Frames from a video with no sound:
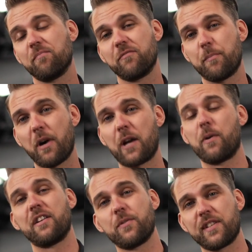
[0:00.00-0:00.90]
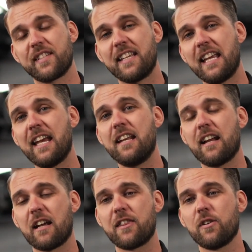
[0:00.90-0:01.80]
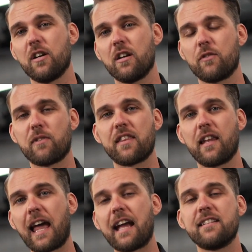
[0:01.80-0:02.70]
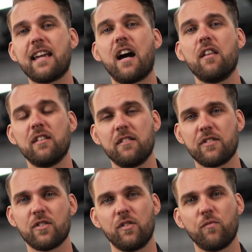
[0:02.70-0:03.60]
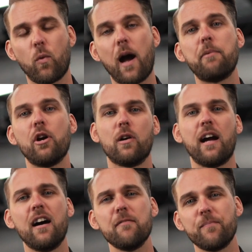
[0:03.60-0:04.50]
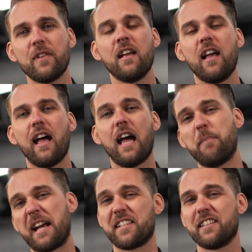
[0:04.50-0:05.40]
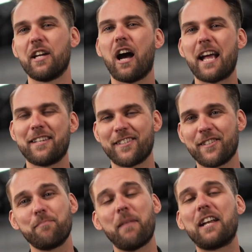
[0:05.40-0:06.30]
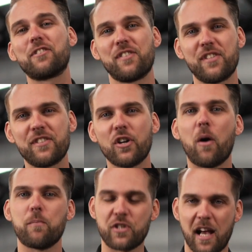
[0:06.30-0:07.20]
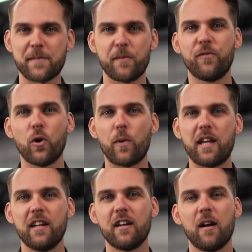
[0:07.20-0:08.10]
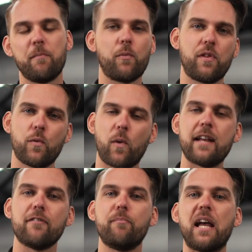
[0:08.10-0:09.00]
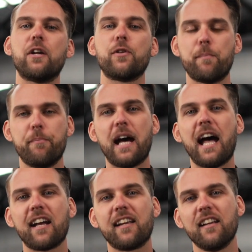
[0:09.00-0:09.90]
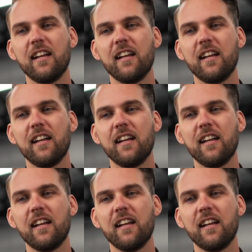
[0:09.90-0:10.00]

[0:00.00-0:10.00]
The bike went into a skid, and I thought I'd rather lay it down than sort of wipe her out. And basically I managed to stop just before we hit her, but with the weight of Ben on the back,